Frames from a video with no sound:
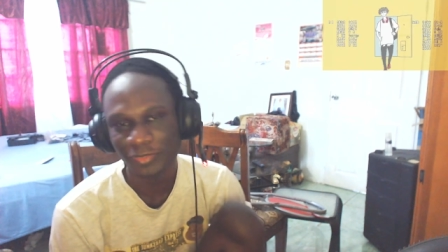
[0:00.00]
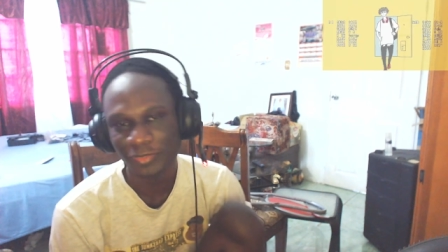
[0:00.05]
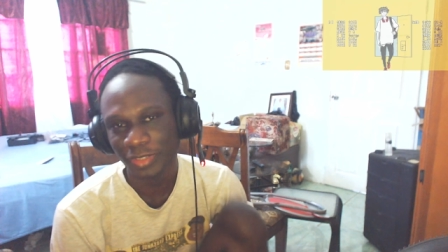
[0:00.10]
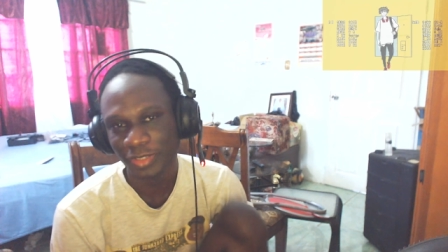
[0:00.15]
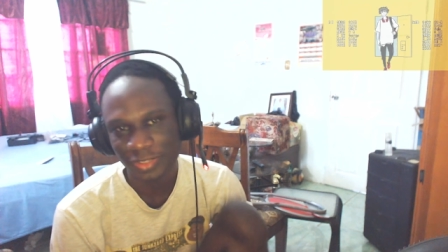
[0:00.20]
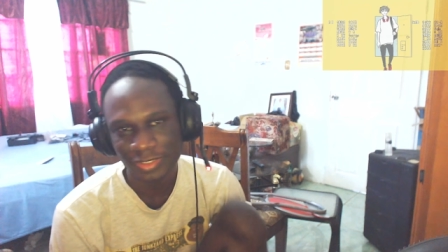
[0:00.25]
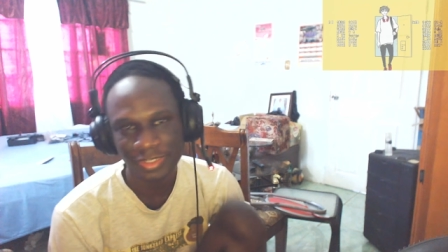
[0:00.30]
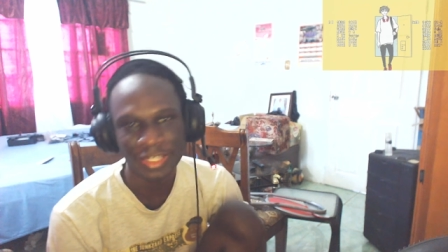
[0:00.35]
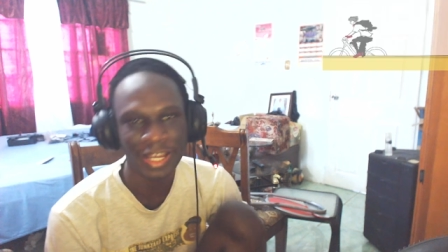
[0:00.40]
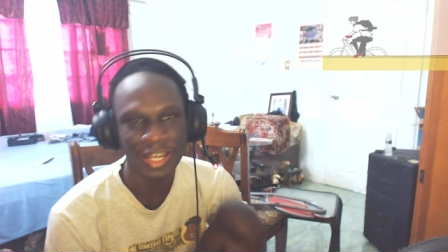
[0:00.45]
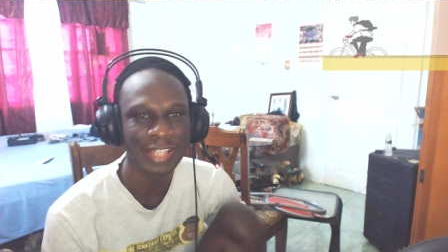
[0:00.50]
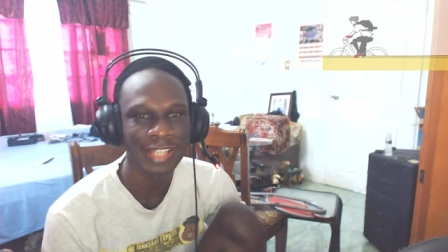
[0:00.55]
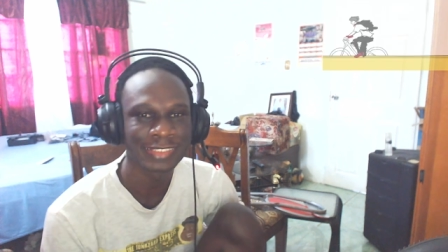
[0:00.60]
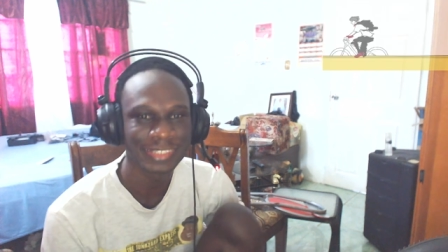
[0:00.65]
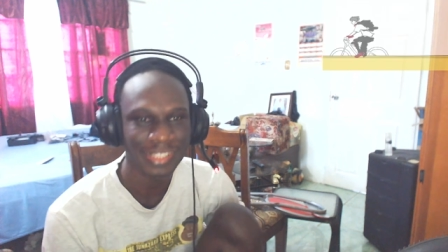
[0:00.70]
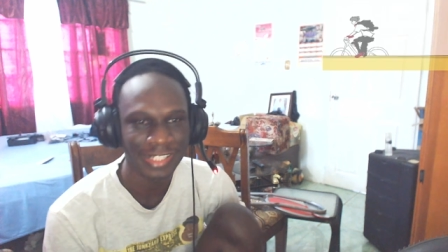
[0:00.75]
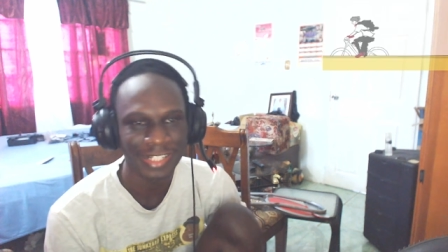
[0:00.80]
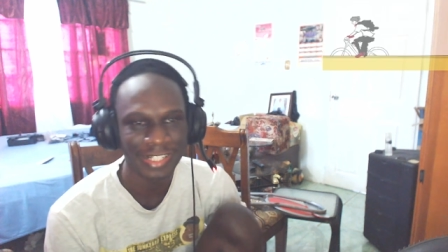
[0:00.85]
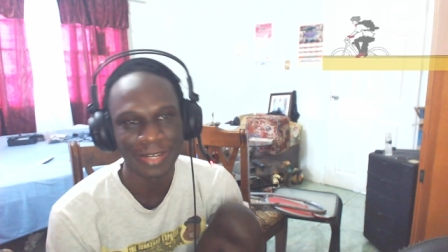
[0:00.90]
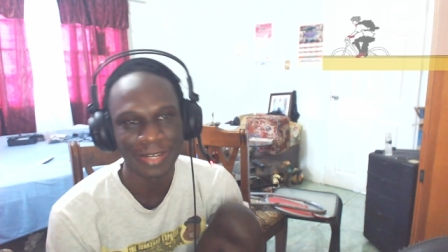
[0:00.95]

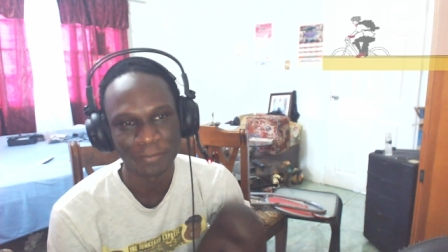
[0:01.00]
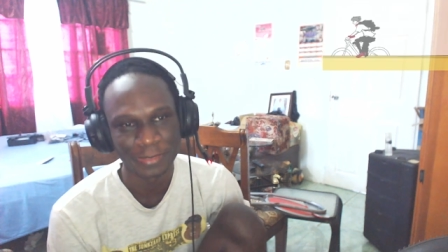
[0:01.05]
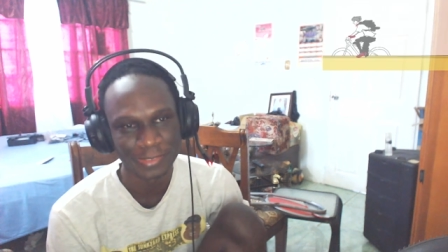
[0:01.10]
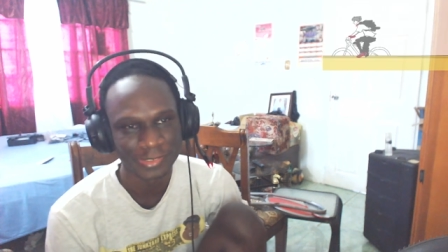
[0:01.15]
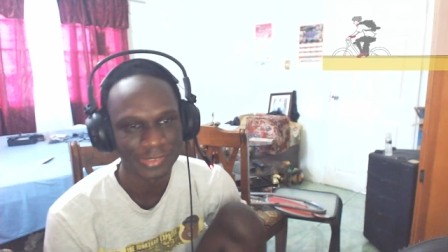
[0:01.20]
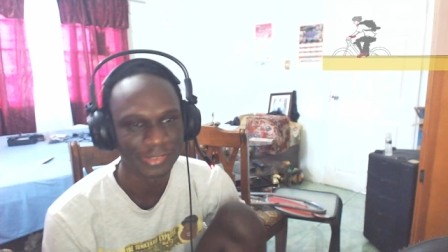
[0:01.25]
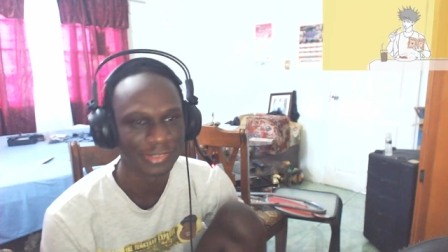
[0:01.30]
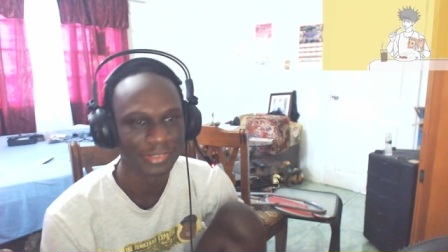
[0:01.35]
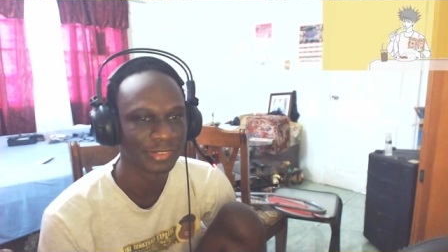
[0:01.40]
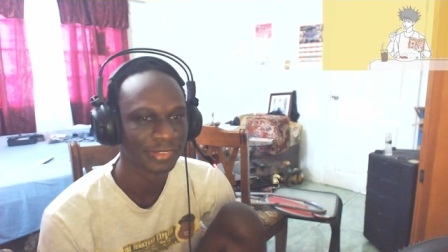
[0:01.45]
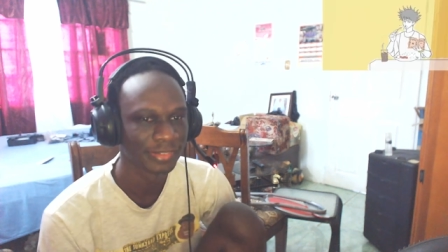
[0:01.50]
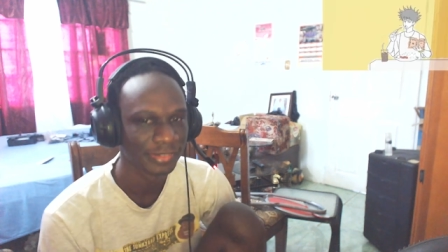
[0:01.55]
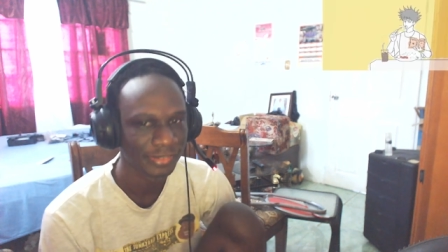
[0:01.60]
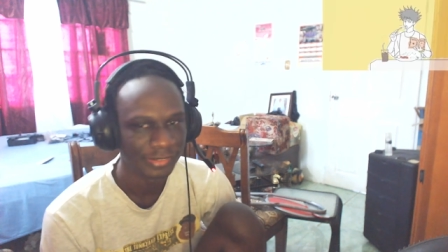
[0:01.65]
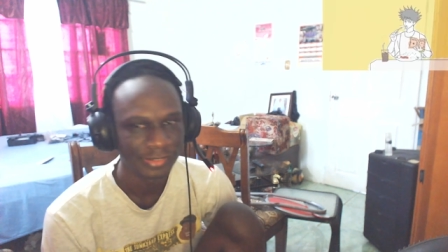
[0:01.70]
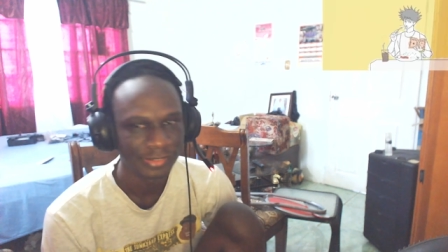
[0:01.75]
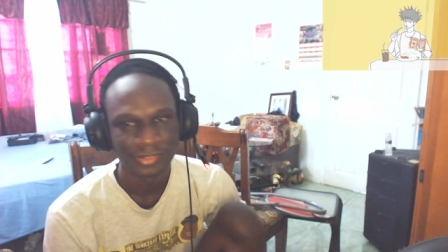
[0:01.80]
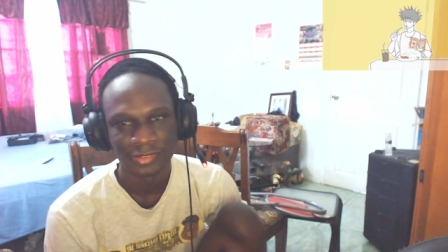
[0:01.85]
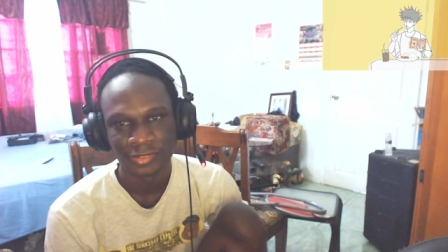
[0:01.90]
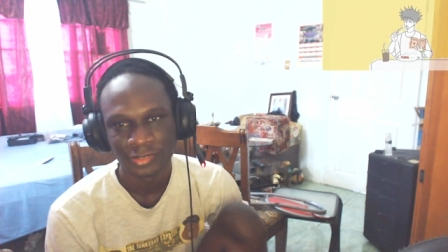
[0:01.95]
nice uh, episode.
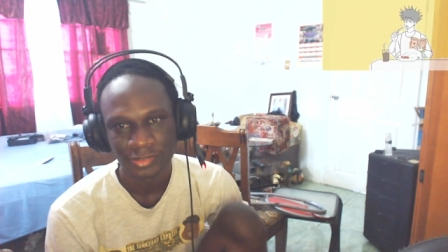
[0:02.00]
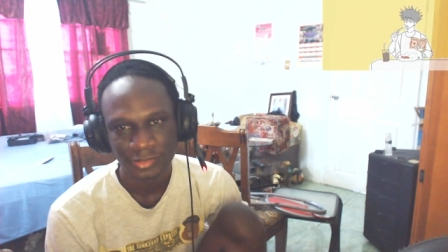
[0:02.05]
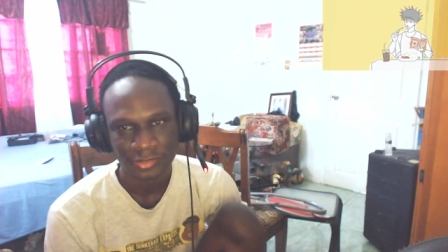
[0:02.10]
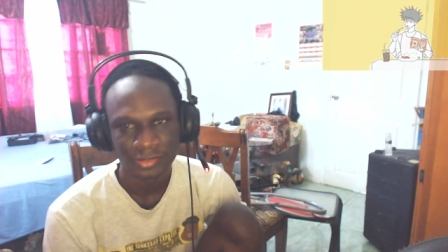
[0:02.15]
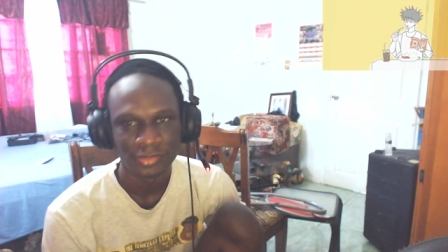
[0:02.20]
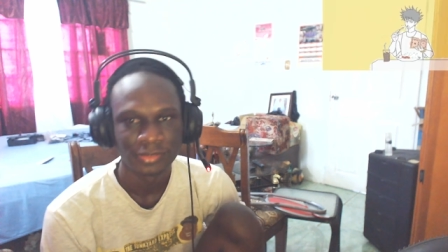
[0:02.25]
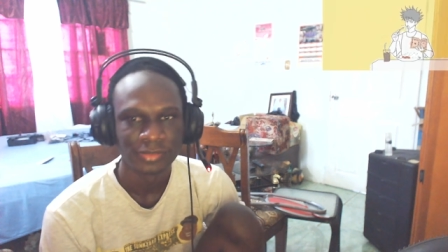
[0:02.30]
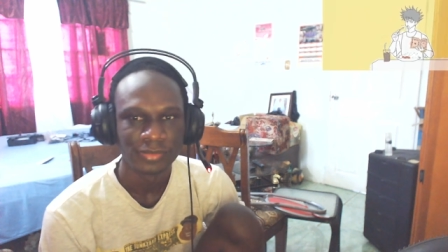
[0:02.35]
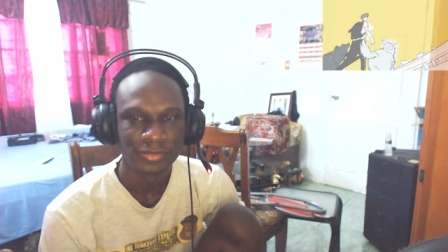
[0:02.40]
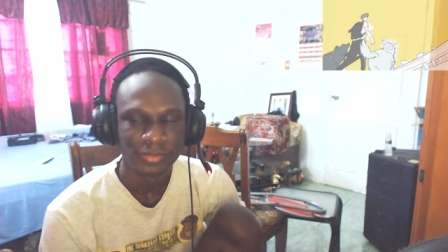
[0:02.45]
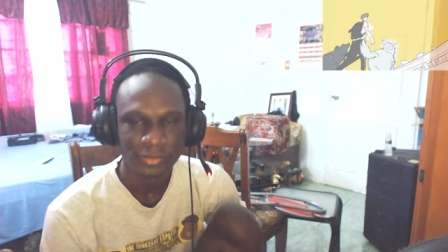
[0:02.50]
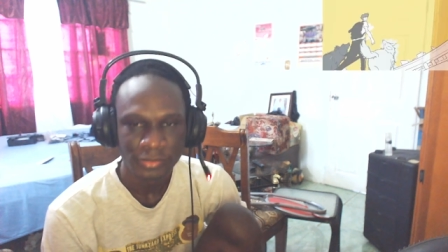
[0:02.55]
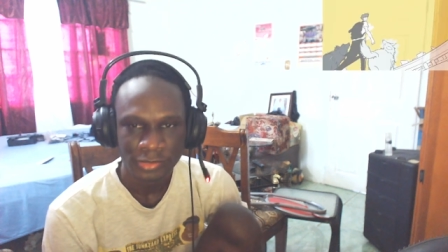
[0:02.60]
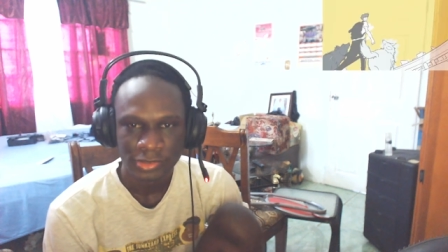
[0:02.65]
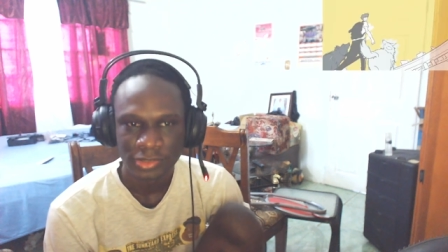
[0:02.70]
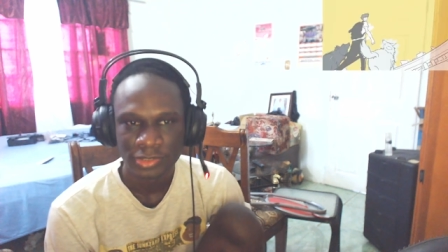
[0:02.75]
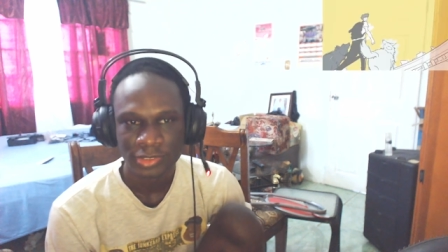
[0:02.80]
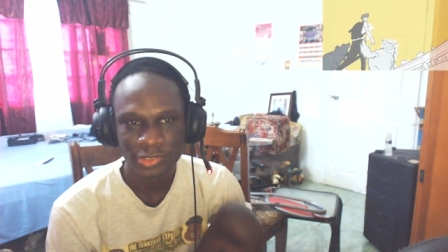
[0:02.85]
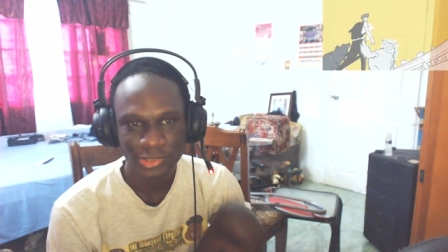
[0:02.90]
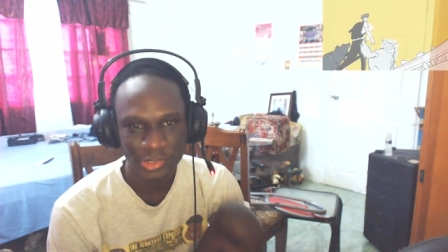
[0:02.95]

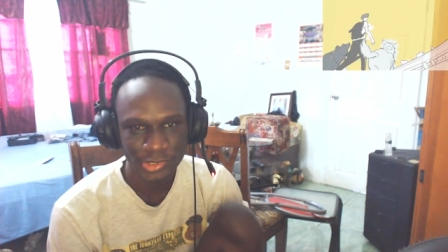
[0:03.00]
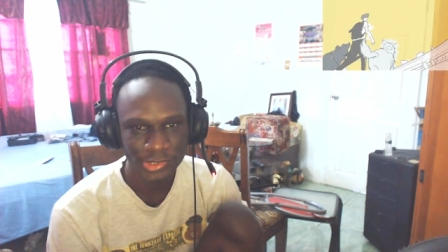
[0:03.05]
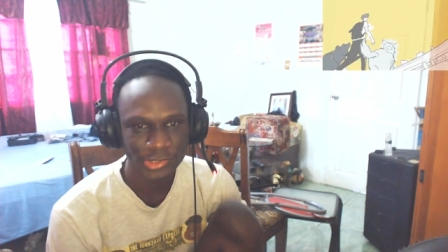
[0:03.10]
So